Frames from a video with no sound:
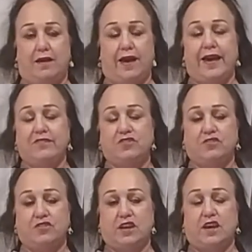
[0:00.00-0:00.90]
I had
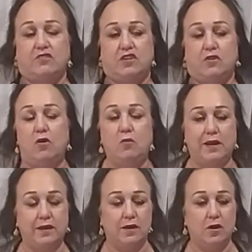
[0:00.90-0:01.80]
6 kids at home,
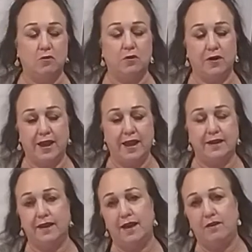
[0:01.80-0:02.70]
and we were 8,
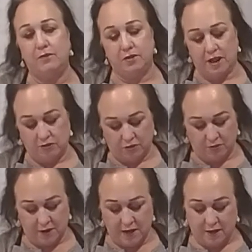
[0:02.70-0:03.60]
now we're down to
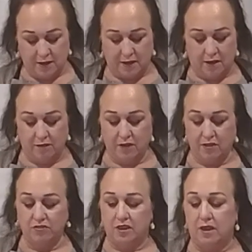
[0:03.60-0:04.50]
3 of
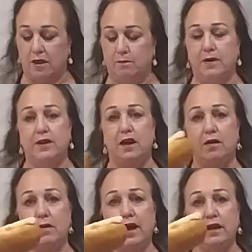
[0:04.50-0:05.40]
us. But
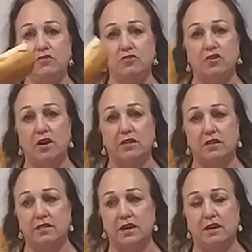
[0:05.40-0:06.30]
I just
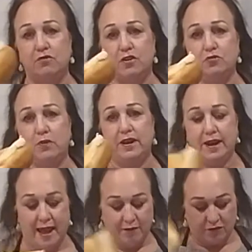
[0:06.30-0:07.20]
cut the French bread in
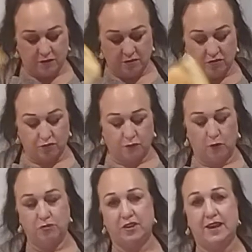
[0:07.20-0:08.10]
half, so this is
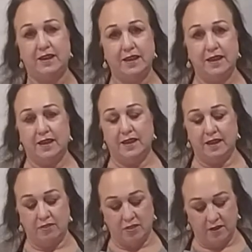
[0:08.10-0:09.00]
frozen
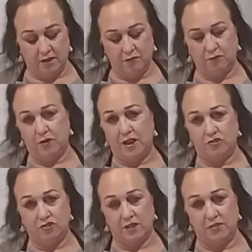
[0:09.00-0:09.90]
in the
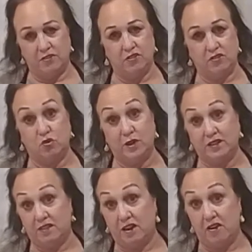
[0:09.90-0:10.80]
fridge. Now this is a
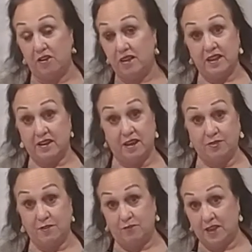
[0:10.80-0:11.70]
quick dinner,
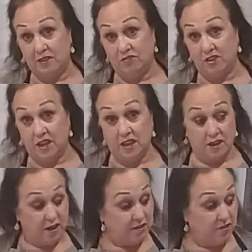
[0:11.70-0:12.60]
nothing fancy.
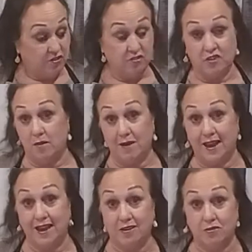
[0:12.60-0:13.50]
This is,
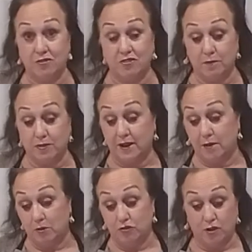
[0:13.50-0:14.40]
I gotta cook something, and
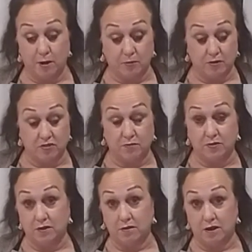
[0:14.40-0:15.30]
I'm gonna try to put
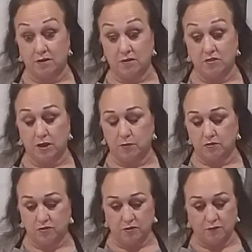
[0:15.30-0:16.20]
something great on the table.
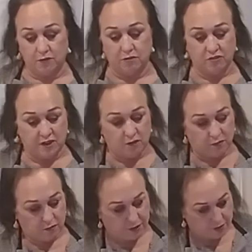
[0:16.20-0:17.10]
So the first thing
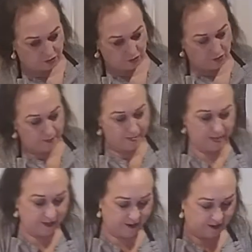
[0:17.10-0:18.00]
we're gonna do
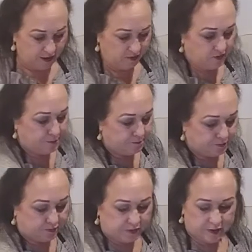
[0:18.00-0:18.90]
is,
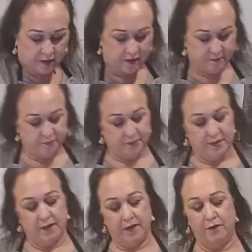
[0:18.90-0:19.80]

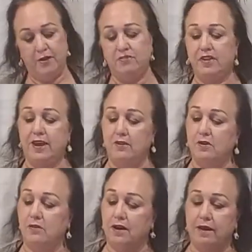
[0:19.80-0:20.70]
I went inside,
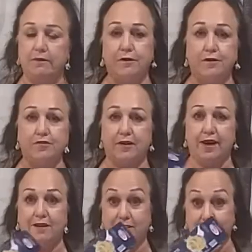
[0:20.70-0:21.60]
look, what kind of noodles do I
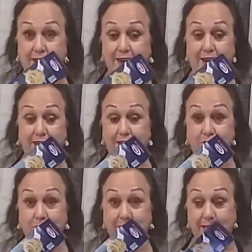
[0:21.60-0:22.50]
have? Hey, I had
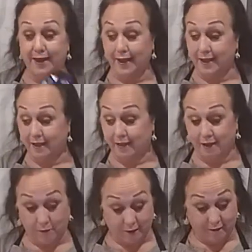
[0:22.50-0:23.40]
spaghetti,
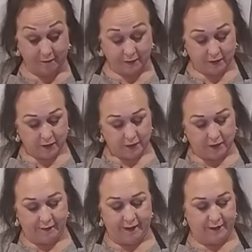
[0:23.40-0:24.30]
that worked.
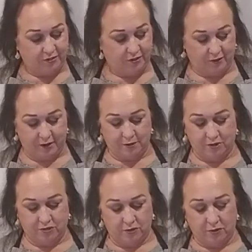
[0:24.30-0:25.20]
All right, so what I'm
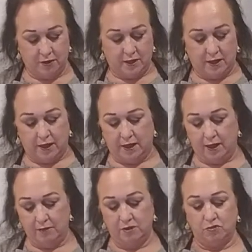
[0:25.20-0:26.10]
gonna do,
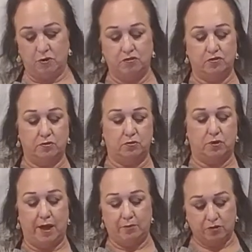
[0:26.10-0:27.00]
because
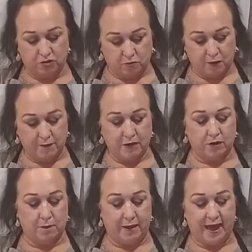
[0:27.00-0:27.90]
I'm gonna just probably
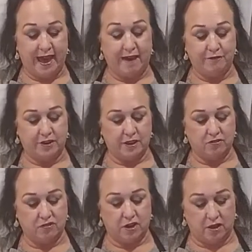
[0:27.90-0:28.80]
cook about half of
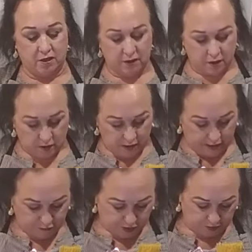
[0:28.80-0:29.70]

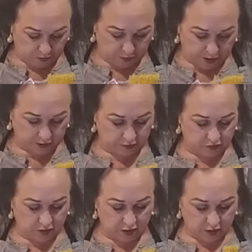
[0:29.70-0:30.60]
this box,
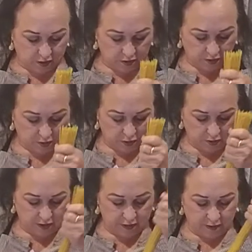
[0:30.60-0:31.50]
because we don't
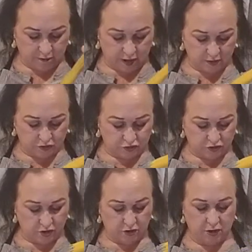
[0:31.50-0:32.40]
need that much.
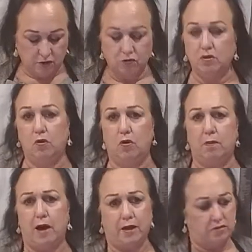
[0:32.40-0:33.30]
You can do the whole
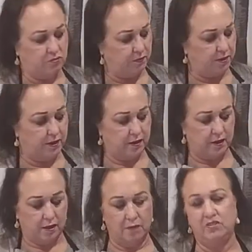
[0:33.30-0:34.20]
box, but
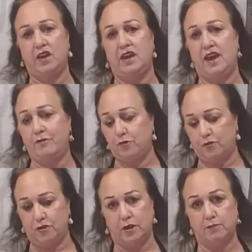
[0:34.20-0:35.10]
I'm telling you, half will
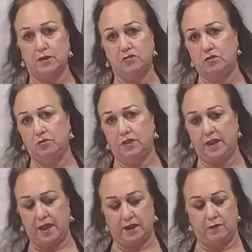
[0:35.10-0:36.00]
fill up this whole
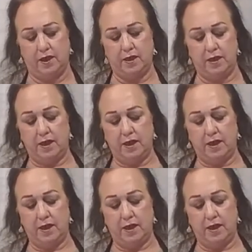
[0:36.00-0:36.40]
thing anyway.